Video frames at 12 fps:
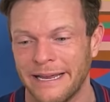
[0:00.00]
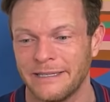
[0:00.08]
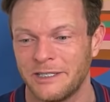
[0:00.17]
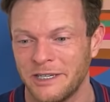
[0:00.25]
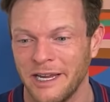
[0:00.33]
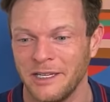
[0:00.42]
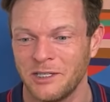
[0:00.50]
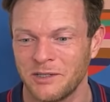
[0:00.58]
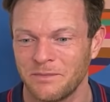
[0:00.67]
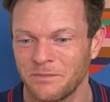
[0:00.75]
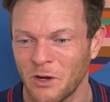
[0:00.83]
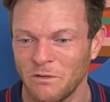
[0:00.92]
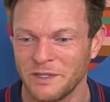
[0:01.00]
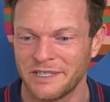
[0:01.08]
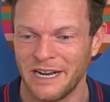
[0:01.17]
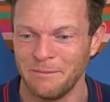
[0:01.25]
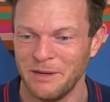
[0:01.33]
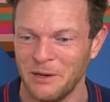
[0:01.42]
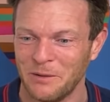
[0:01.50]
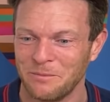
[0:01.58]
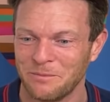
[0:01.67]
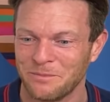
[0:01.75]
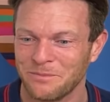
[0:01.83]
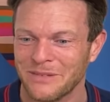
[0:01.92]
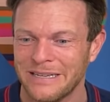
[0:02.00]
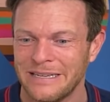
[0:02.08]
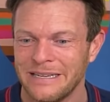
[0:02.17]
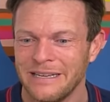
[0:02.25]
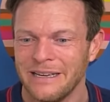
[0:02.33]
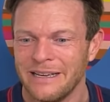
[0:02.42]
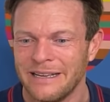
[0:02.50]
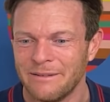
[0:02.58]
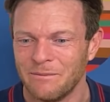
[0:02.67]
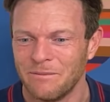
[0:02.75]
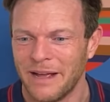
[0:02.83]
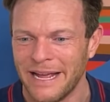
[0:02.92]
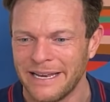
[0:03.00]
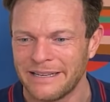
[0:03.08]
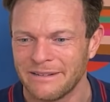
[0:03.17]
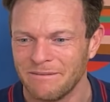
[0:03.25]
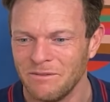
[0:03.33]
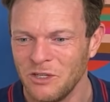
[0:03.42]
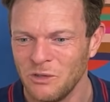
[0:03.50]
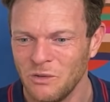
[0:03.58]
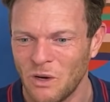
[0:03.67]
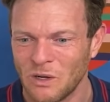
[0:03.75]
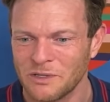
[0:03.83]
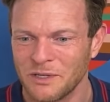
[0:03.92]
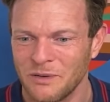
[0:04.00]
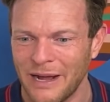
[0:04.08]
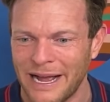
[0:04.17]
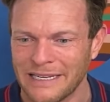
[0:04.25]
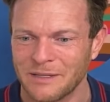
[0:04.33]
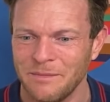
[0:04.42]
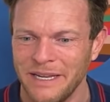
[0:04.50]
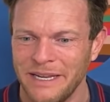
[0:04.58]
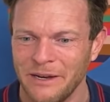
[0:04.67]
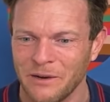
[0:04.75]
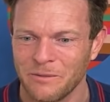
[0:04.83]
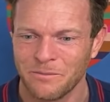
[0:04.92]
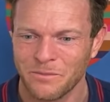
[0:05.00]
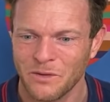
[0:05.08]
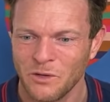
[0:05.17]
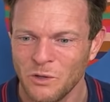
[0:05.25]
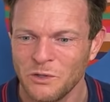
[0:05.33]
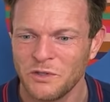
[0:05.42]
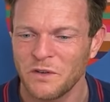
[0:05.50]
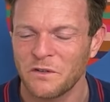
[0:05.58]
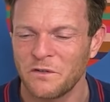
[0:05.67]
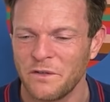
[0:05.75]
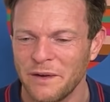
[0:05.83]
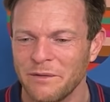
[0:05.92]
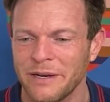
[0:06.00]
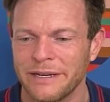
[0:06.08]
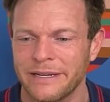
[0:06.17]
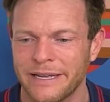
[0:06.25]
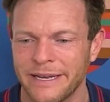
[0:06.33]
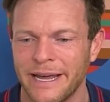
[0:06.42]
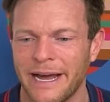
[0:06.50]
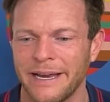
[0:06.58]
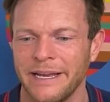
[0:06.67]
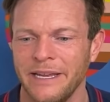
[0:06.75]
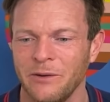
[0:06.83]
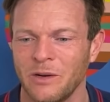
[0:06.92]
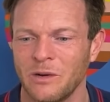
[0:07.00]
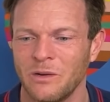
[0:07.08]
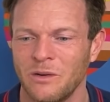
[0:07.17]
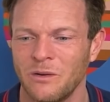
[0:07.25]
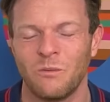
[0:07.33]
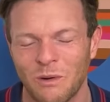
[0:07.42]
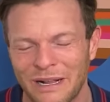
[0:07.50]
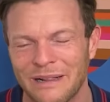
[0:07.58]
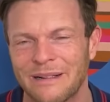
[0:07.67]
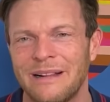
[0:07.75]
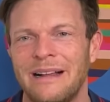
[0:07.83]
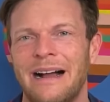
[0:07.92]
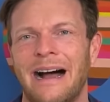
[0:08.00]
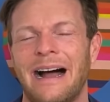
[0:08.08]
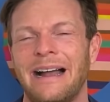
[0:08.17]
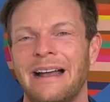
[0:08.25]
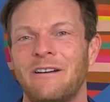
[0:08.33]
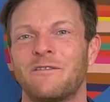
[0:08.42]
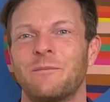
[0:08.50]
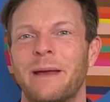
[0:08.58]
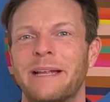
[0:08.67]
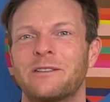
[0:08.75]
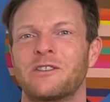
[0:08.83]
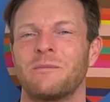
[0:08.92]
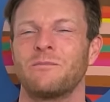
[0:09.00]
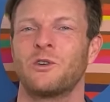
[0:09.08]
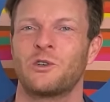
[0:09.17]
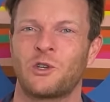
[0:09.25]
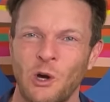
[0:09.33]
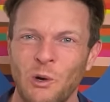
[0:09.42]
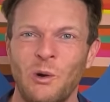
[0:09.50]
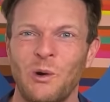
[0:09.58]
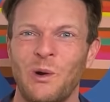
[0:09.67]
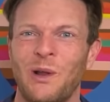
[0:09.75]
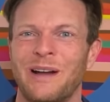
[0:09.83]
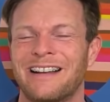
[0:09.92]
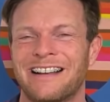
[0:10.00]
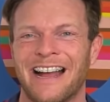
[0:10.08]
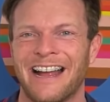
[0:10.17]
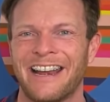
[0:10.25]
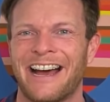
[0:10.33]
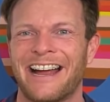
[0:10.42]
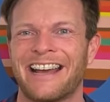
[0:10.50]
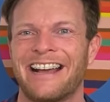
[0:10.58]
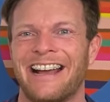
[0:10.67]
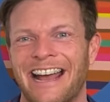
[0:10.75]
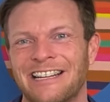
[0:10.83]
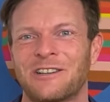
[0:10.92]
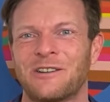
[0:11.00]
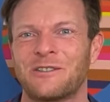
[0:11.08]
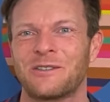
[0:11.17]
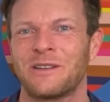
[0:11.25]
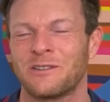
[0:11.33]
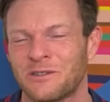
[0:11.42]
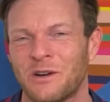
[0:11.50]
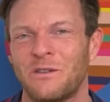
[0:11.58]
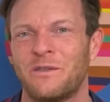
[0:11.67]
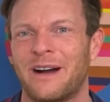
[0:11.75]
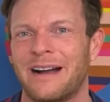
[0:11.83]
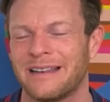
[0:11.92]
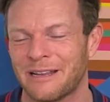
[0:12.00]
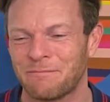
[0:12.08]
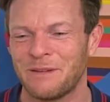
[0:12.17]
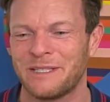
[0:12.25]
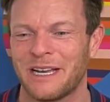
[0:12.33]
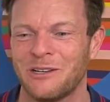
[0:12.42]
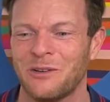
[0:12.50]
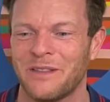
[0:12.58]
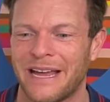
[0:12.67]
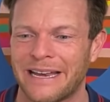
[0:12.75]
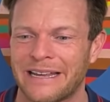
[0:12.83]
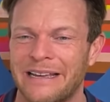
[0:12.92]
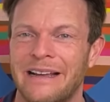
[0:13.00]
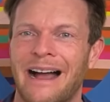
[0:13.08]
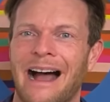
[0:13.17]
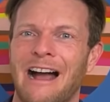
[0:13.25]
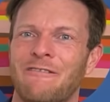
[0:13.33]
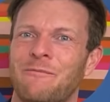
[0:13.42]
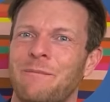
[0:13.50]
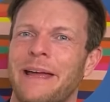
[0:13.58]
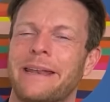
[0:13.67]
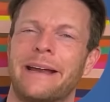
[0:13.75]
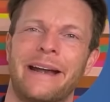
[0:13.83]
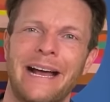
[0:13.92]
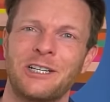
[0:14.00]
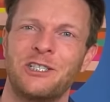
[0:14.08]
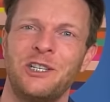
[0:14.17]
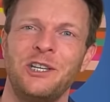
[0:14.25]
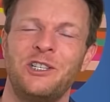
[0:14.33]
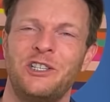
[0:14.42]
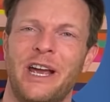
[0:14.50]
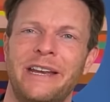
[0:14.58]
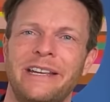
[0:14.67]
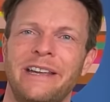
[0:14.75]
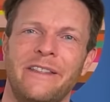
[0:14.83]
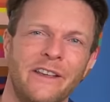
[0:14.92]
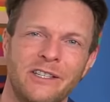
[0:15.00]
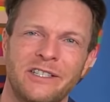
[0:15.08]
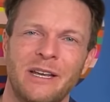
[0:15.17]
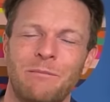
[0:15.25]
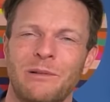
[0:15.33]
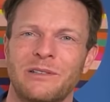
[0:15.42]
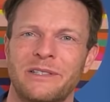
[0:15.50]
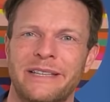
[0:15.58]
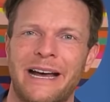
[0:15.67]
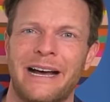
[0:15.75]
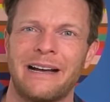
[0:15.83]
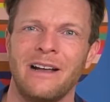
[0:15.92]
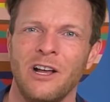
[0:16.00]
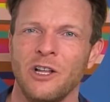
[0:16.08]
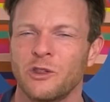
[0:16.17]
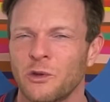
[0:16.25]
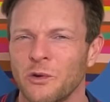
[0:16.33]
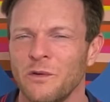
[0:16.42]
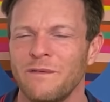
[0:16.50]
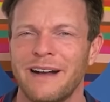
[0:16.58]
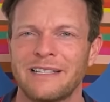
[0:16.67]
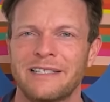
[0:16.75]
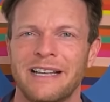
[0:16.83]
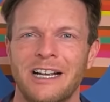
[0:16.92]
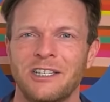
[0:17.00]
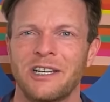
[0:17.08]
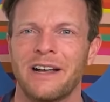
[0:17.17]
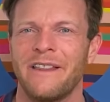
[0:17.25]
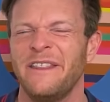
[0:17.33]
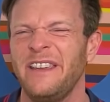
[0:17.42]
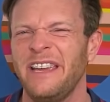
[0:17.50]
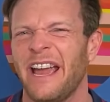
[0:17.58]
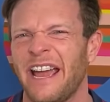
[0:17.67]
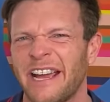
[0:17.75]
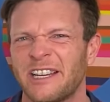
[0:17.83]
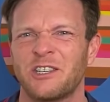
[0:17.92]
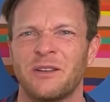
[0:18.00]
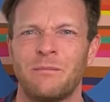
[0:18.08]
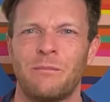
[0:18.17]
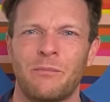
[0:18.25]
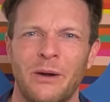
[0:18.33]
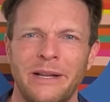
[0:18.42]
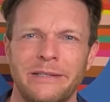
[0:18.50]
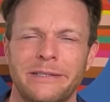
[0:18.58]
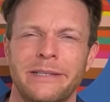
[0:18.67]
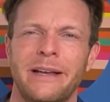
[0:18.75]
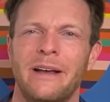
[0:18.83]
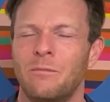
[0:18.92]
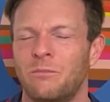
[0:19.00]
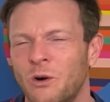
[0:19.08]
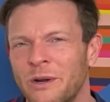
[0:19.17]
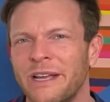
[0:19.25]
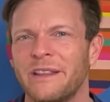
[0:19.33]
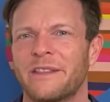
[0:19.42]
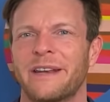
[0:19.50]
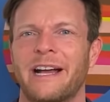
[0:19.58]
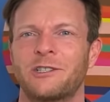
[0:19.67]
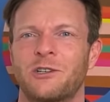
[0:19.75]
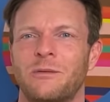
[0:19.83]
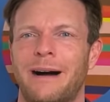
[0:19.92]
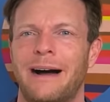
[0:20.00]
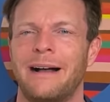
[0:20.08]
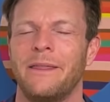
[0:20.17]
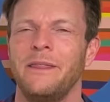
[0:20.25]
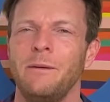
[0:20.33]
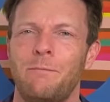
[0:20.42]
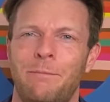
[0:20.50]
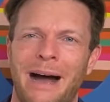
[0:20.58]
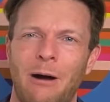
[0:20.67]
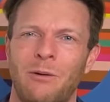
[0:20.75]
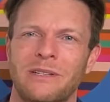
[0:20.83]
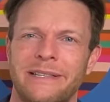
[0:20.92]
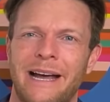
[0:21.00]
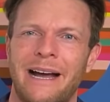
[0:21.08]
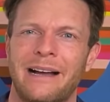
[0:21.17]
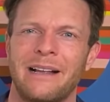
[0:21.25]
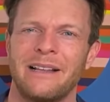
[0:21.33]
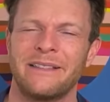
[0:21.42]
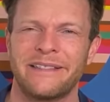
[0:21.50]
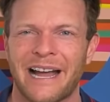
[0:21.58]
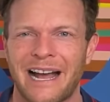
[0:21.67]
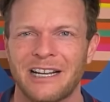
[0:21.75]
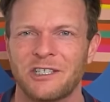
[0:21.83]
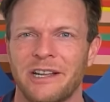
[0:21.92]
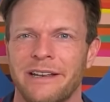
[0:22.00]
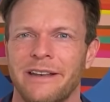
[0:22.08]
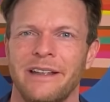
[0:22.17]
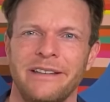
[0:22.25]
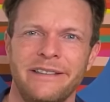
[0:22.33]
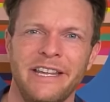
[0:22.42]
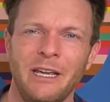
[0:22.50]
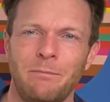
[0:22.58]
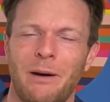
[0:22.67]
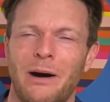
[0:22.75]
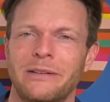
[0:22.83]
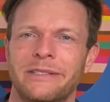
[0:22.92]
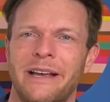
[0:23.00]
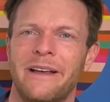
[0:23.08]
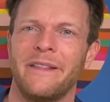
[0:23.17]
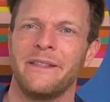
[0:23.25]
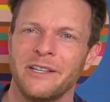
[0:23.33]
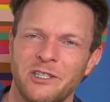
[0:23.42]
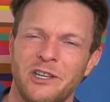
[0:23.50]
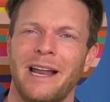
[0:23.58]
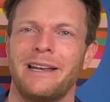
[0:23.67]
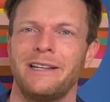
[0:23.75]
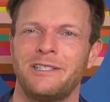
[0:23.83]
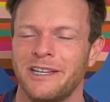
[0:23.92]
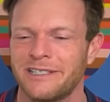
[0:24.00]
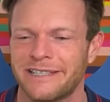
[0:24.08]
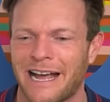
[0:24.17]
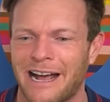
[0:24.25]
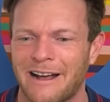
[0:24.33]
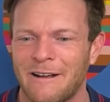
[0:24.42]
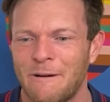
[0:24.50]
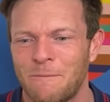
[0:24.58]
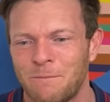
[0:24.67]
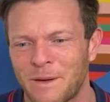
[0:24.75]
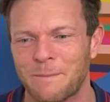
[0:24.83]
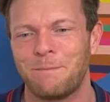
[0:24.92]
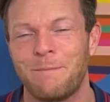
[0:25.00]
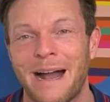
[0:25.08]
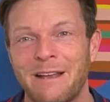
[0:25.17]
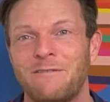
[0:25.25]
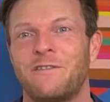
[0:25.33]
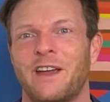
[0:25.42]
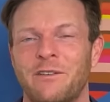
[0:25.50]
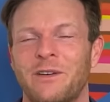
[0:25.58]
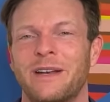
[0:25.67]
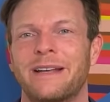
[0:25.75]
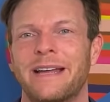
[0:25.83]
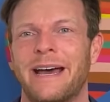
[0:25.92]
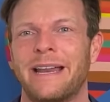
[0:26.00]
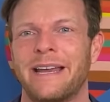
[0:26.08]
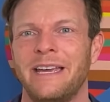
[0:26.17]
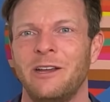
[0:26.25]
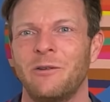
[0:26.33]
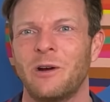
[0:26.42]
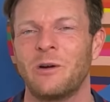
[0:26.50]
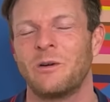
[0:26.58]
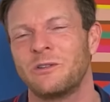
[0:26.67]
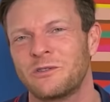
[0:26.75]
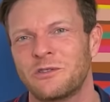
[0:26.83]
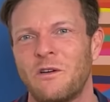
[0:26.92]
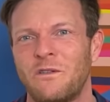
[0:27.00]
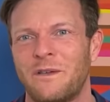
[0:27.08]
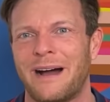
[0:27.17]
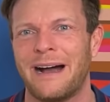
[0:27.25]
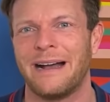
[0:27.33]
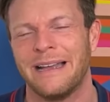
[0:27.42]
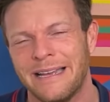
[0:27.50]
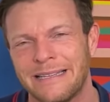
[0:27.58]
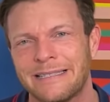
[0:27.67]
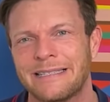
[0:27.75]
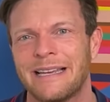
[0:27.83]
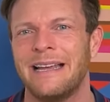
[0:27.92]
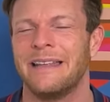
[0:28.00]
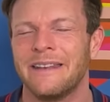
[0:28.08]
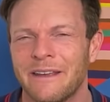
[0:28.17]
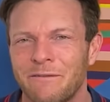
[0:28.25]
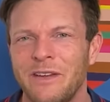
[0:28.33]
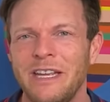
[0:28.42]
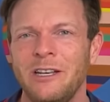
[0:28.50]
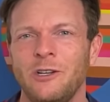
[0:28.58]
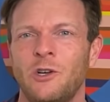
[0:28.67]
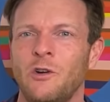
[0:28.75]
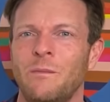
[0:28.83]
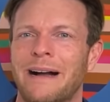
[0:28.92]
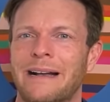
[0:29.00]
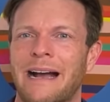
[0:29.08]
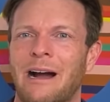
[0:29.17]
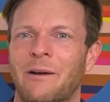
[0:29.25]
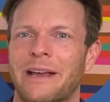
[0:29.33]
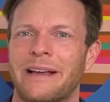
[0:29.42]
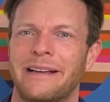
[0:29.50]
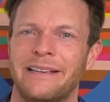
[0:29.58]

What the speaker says: can change over time here. And you also asked me here, who's your favorite Kannada hero? Well, I have met some cool Kannada actors so far. Let me tell you that. I've met Rakshit Shetty, the simple star, Dhruva Sasha, the action prince, Puneet Rajkumar, the power star, Darshan, the boss, the challenging star. But my favorite Kannada hero so far is Naveen Kumar Gowda,